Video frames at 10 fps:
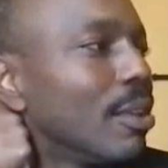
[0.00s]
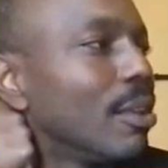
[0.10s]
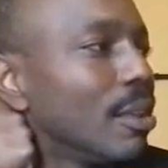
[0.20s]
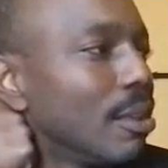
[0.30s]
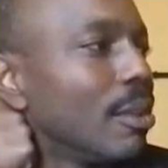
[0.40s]

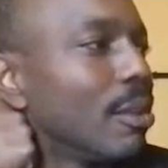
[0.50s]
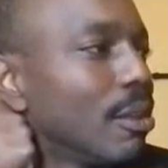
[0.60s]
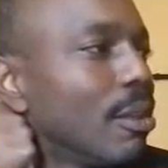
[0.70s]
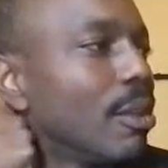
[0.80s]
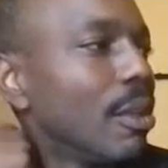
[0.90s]

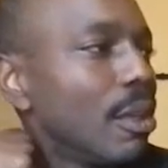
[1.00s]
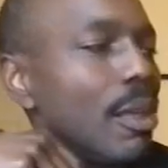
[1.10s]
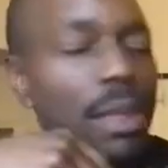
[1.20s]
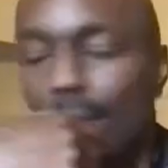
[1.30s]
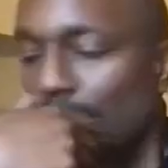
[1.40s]

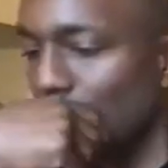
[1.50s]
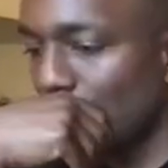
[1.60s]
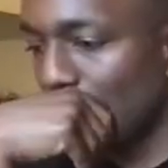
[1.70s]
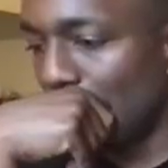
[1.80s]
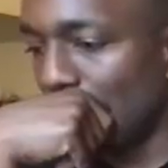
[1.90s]

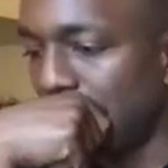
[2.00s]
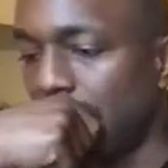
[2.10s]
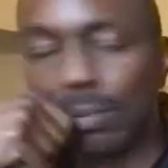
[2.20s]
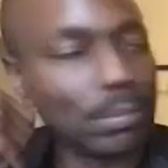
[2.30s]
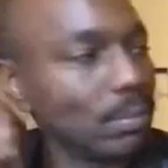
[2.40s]

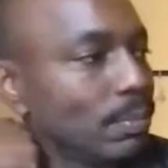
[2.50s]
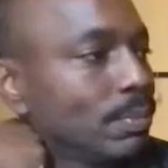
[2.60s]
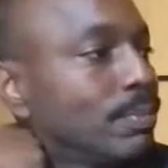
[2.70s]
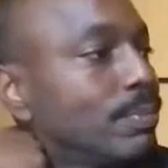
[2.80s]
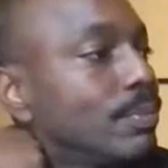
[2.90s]

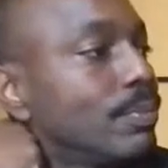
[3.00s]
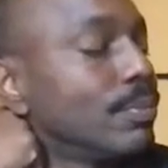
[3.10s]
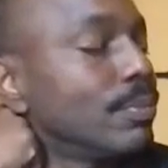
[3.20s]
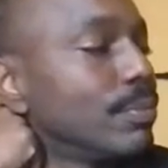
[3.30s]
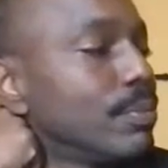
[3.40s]

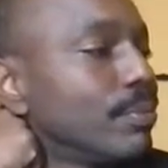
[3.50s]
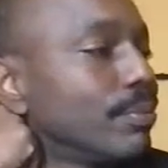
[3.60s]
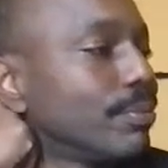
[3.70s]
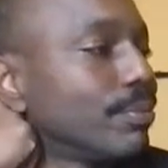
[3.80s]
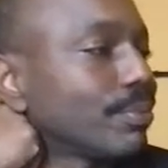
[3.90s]

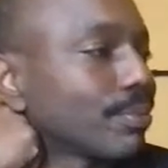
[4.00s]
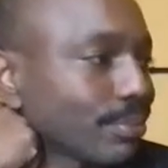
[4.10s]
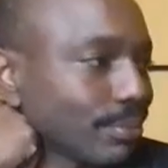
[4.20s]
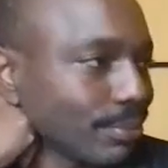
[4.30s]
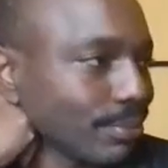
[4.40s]

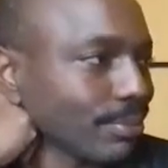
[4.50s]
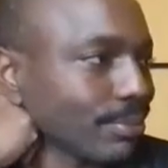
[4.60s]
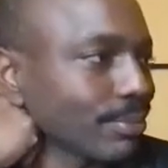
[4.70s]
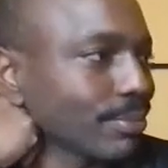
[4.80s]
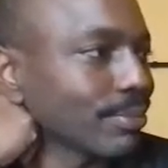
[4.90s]

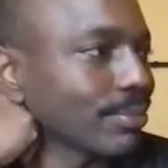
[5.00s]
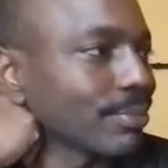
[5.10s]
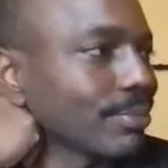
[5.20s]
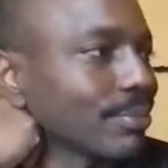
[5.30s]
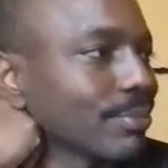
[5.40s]

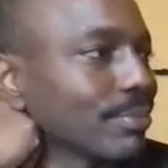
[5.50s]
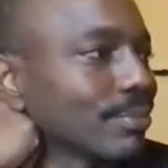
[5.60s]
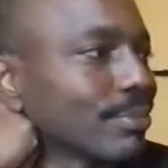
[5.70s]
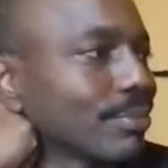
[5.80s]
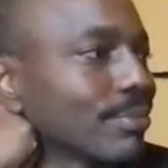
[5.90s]

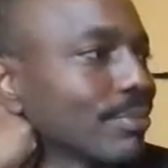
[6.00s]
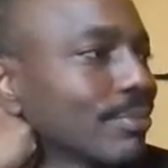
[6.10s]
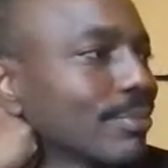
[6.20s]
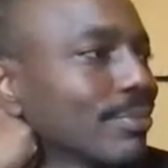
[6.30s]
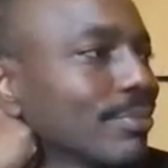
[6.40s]

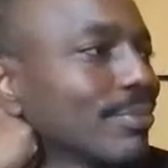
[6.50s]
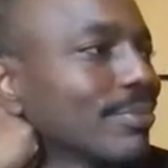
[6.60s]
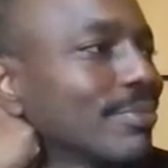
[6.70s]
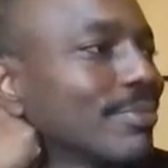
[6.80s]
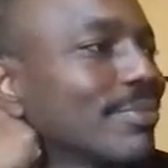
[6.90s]

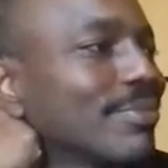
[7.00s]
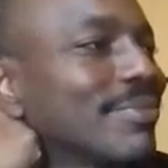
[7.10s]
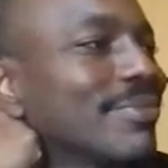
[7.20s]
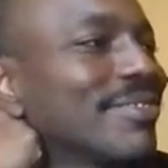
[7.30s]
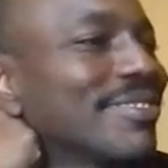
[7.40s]
(silent)